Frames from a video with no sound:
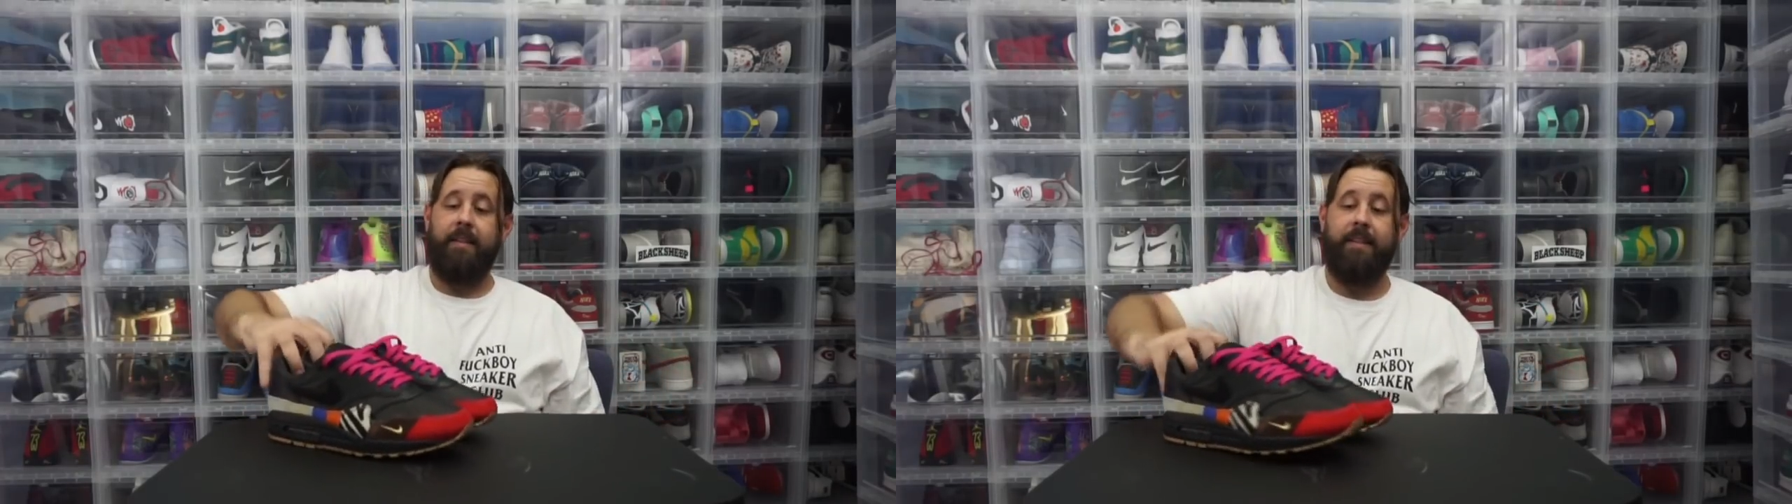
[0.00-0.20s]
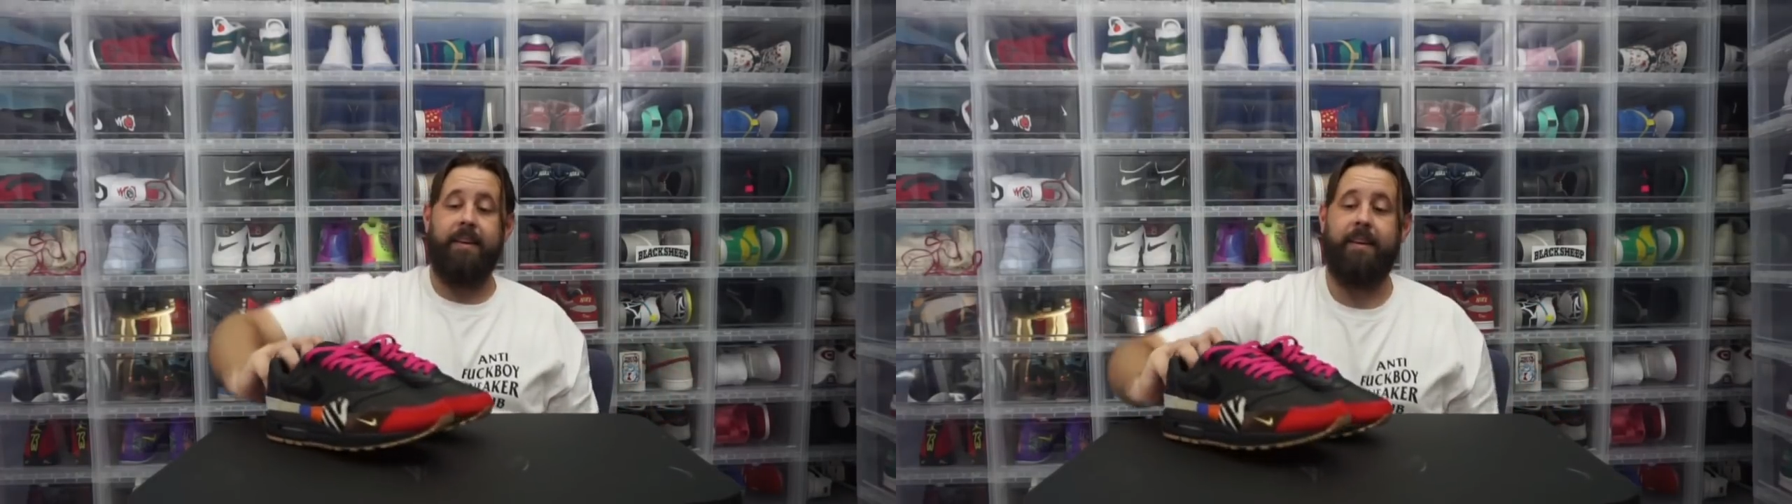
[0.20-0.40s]

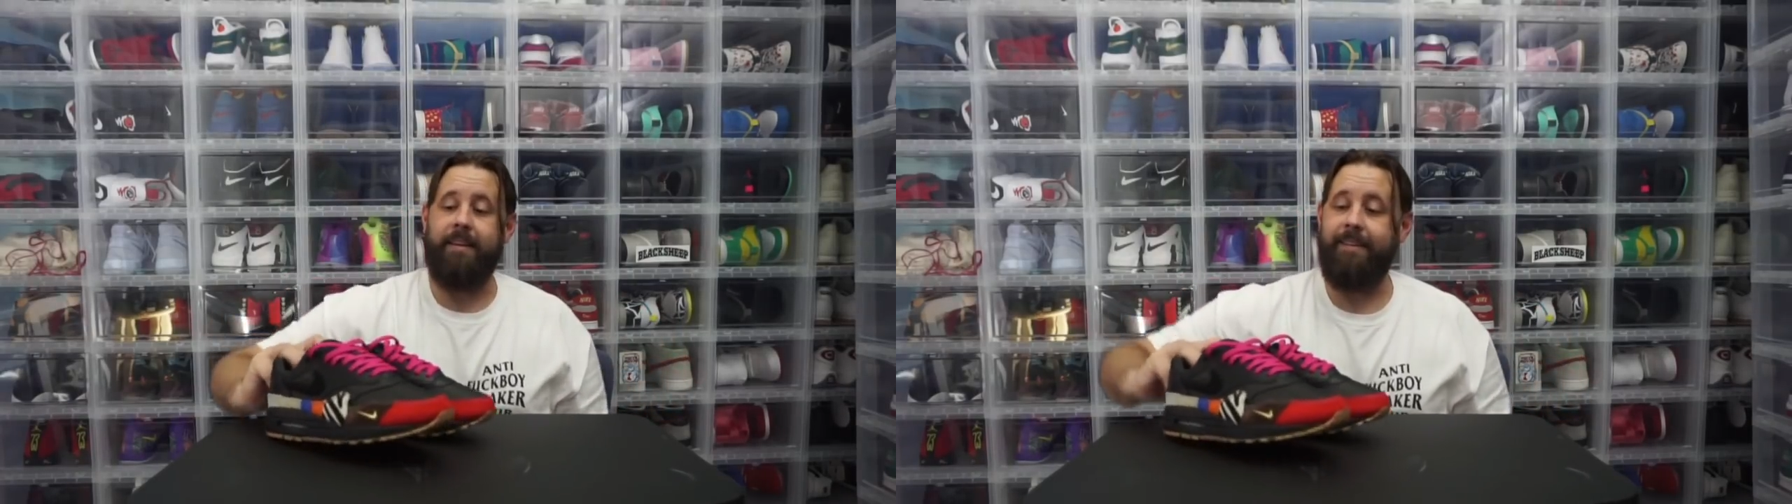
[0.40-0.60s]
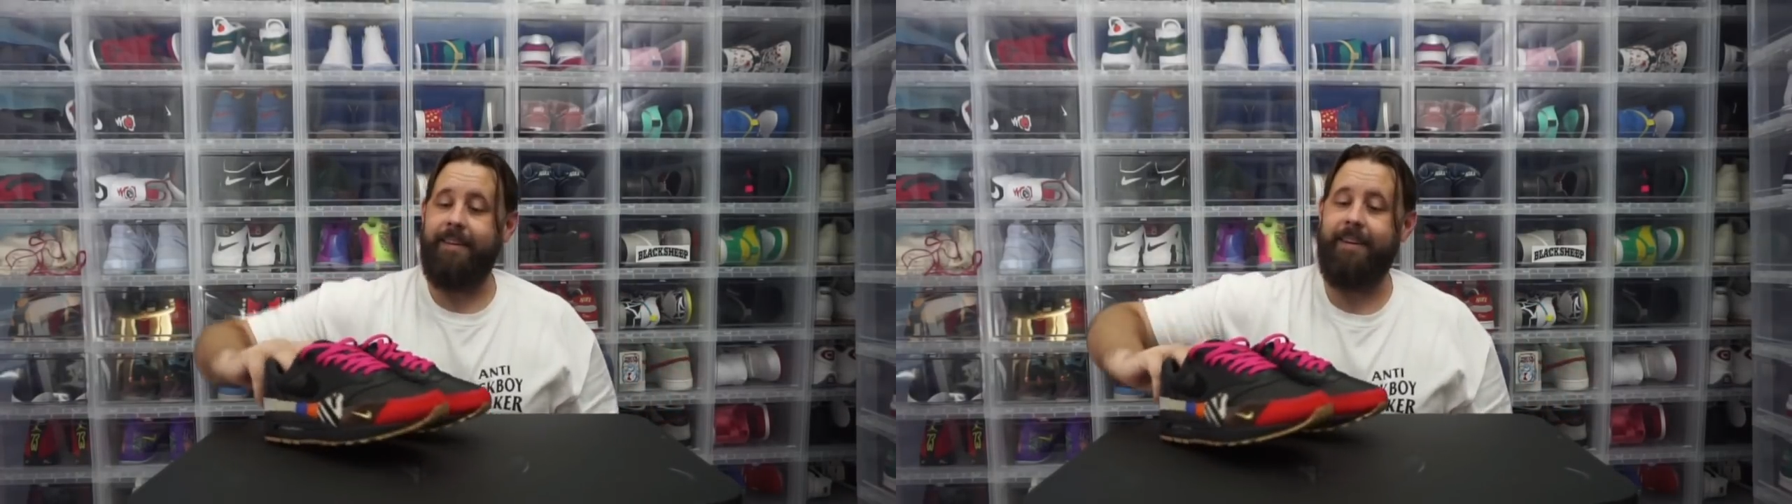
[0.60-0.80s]

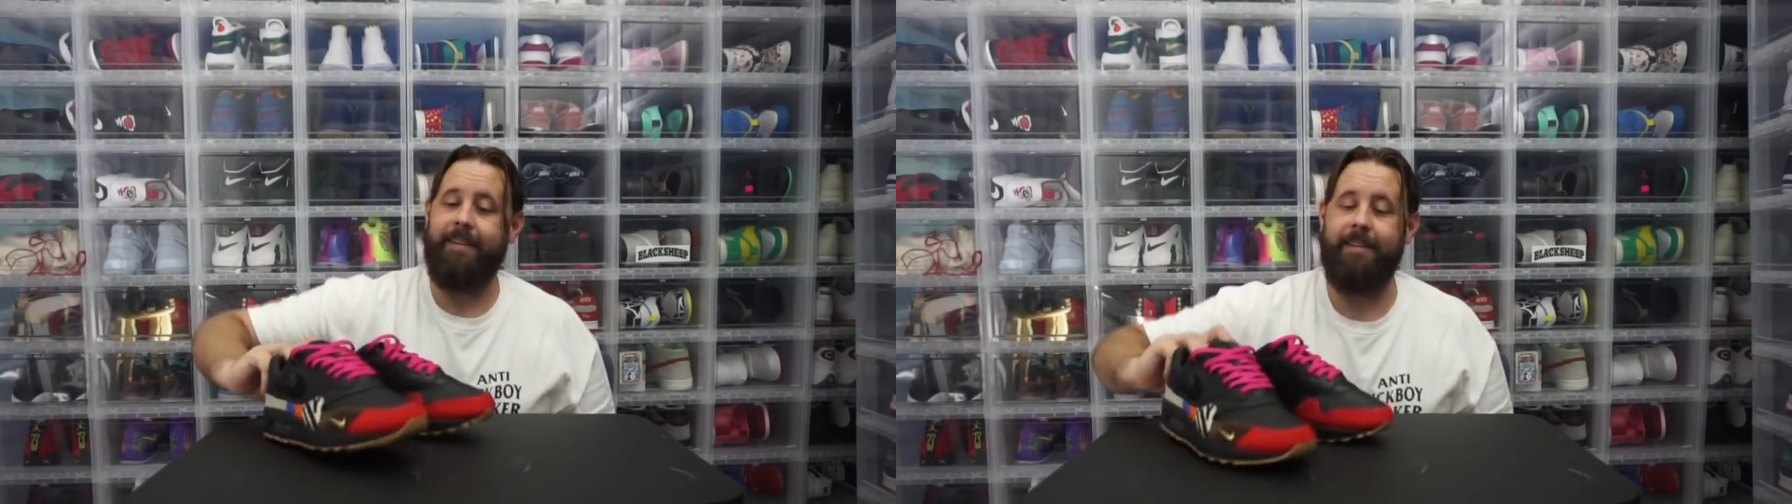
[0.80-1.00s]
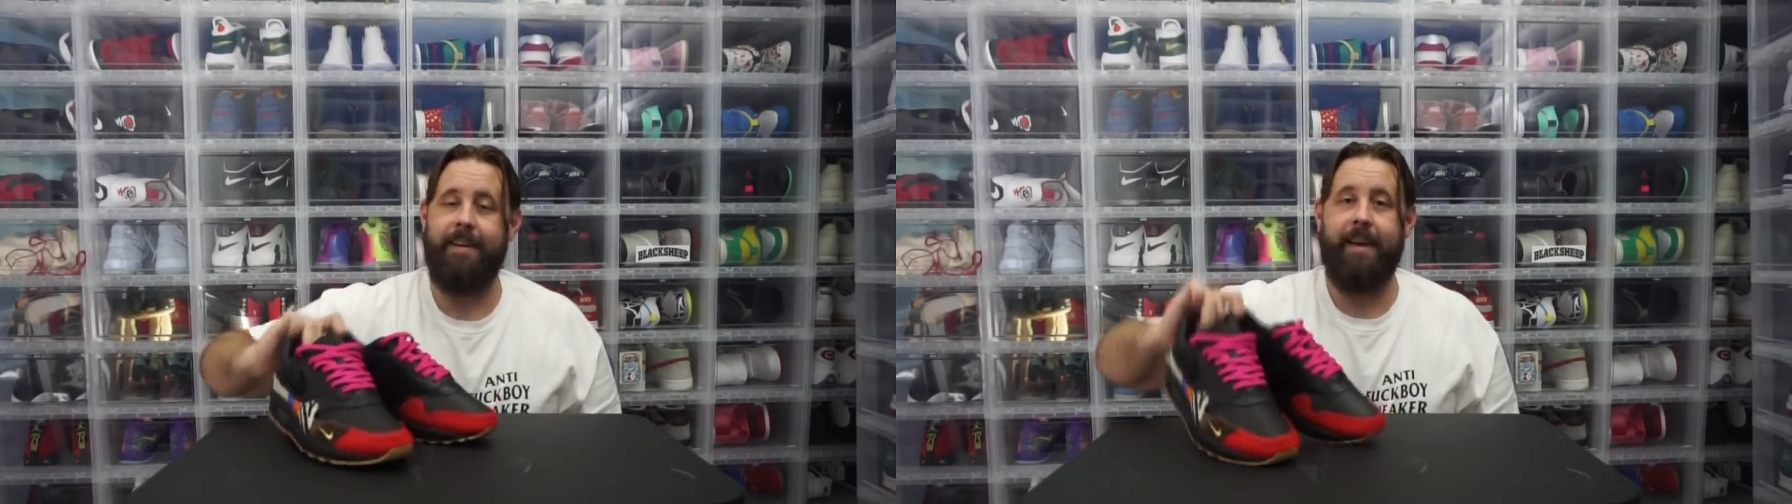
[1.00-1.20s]
the
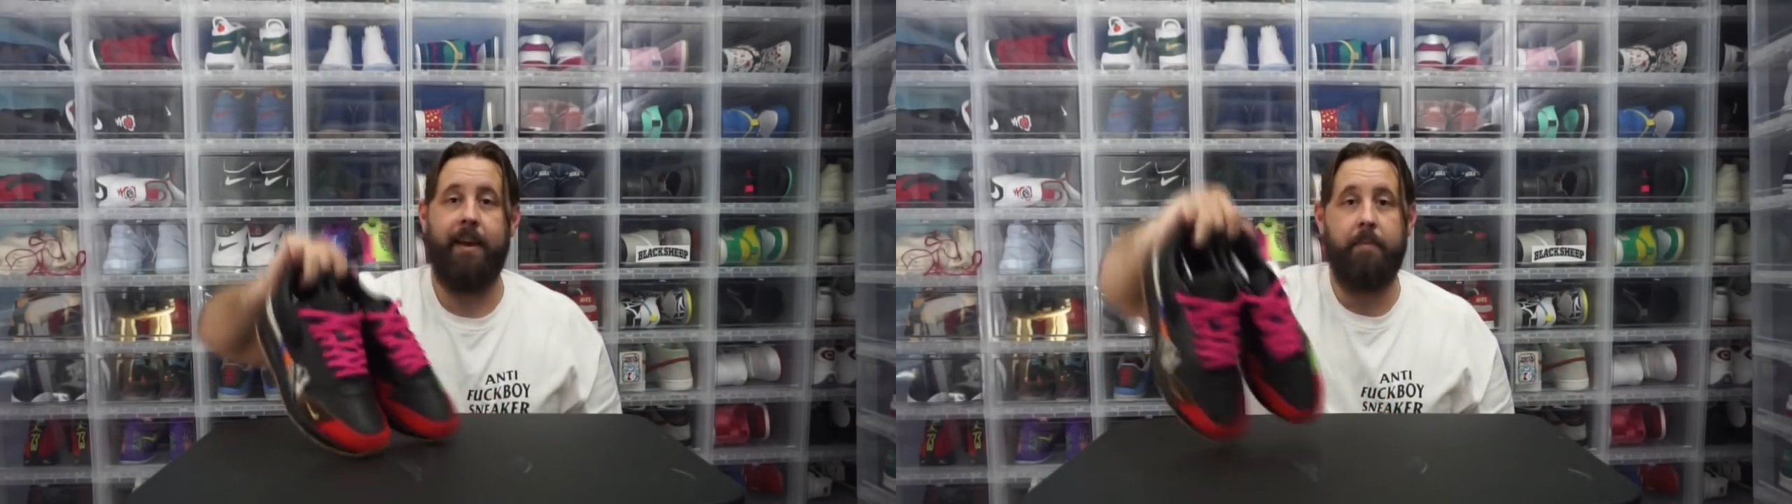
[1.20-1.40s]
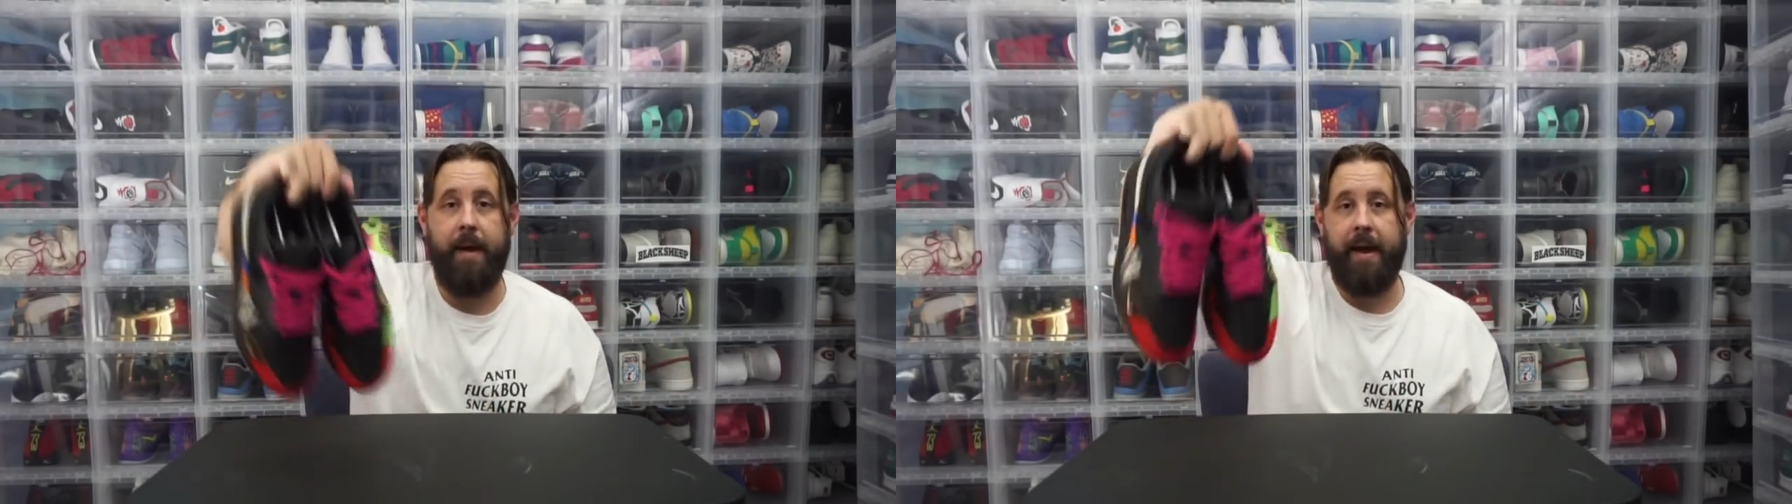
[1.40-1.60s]

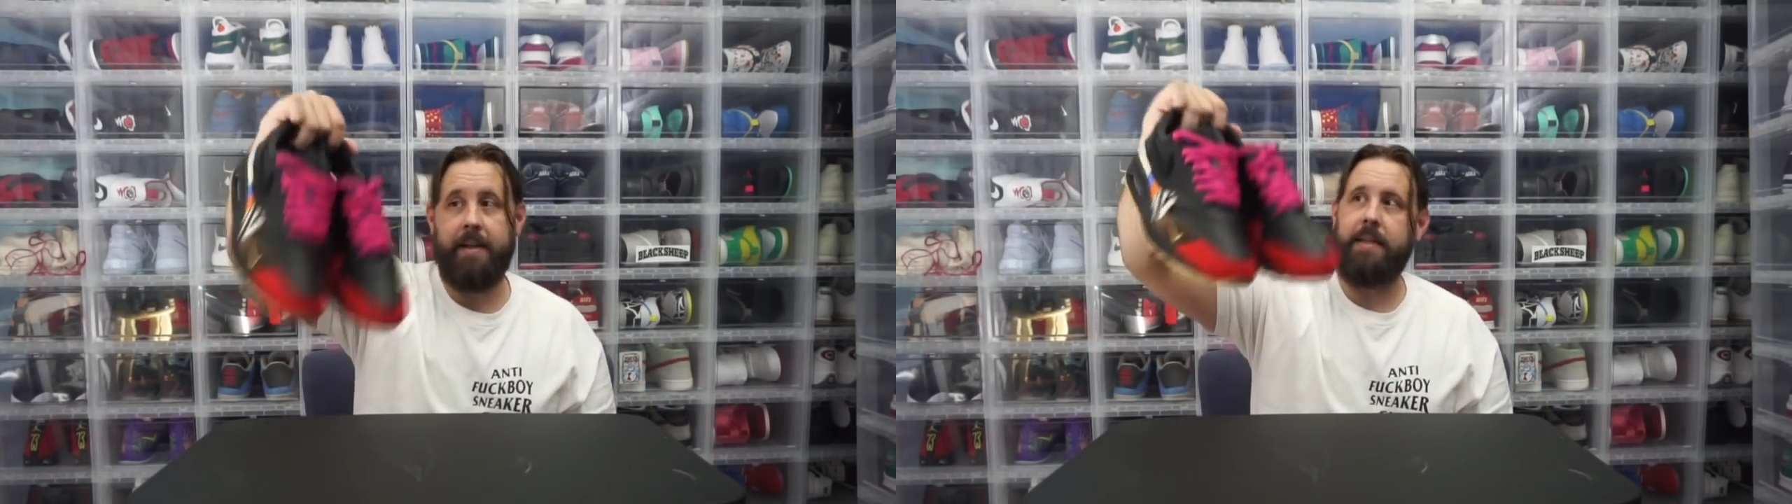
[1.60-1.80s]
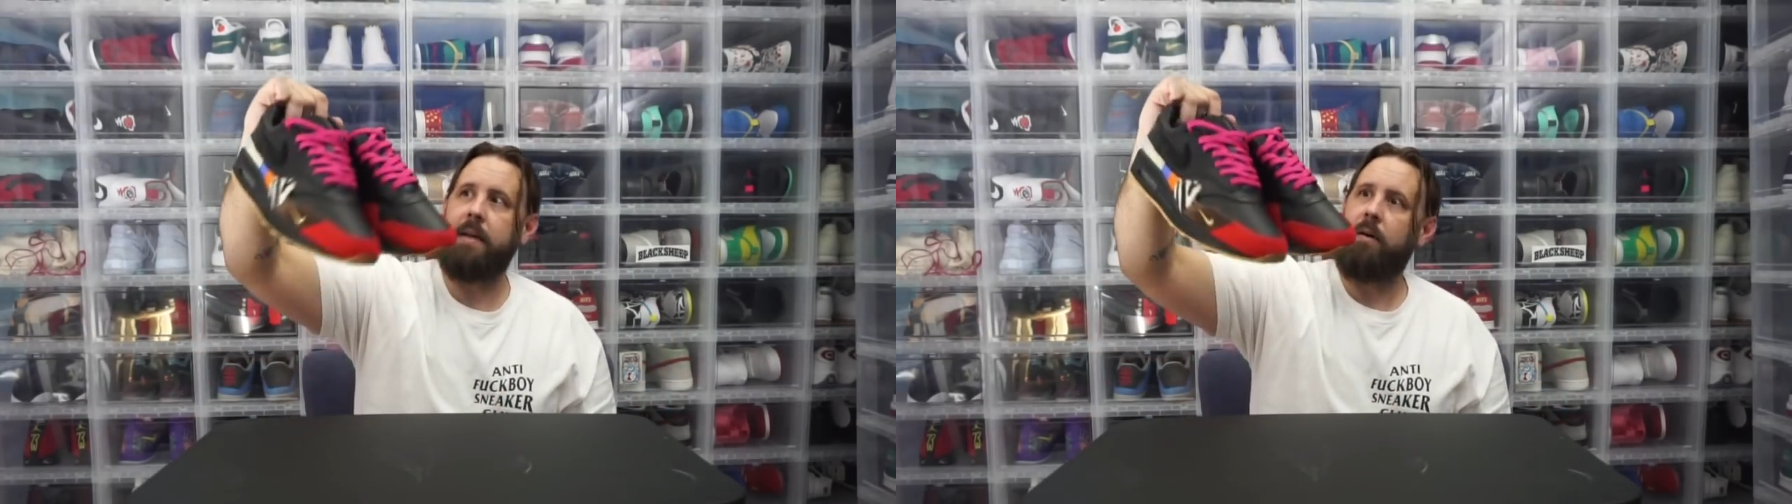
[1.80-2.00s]
Air
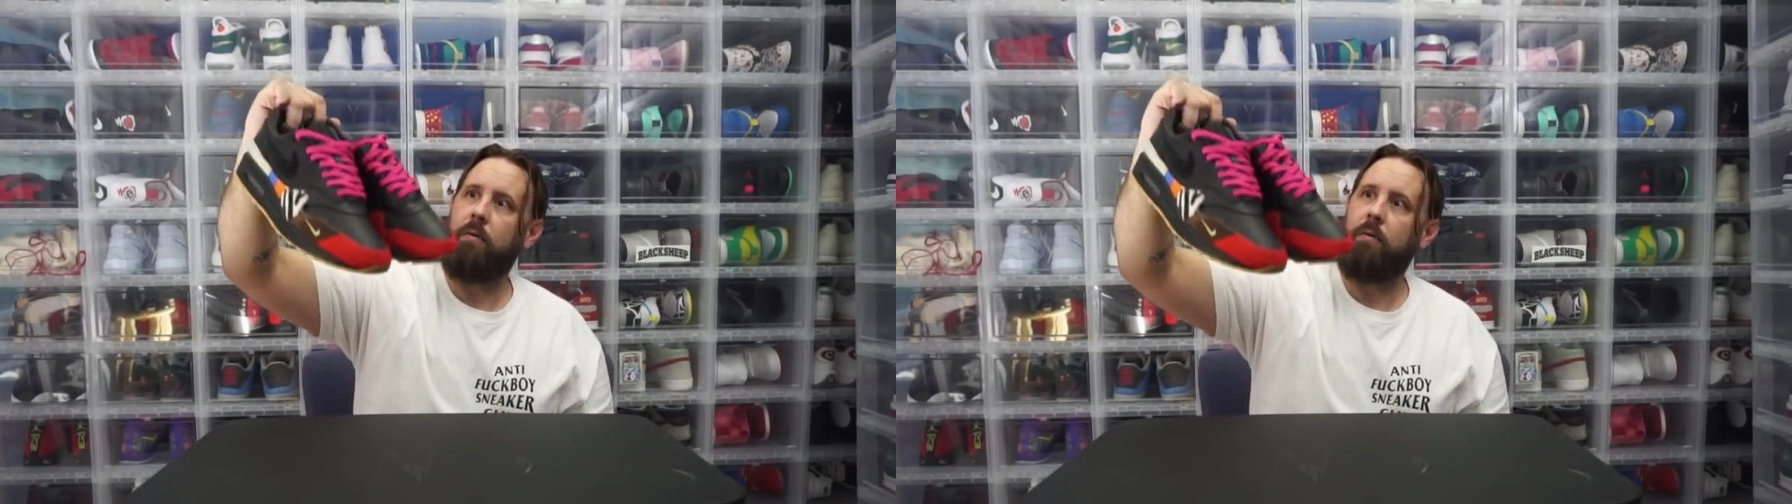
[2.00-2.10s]
Max